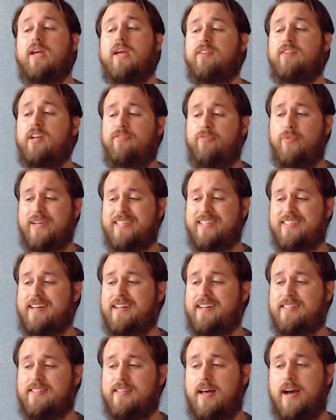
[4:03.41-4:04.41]
even if we
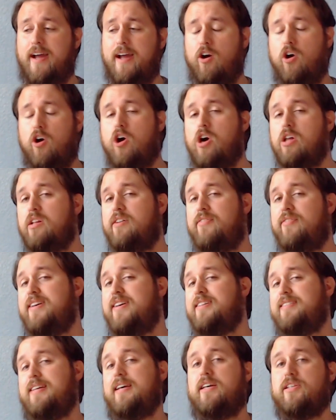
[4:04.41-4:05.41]
set aside all of
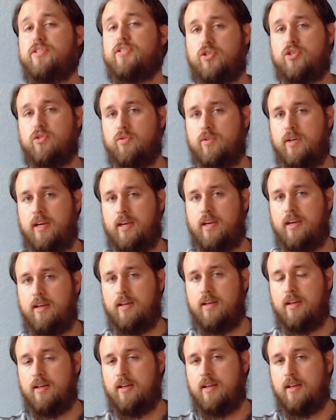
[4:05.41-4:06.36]
his history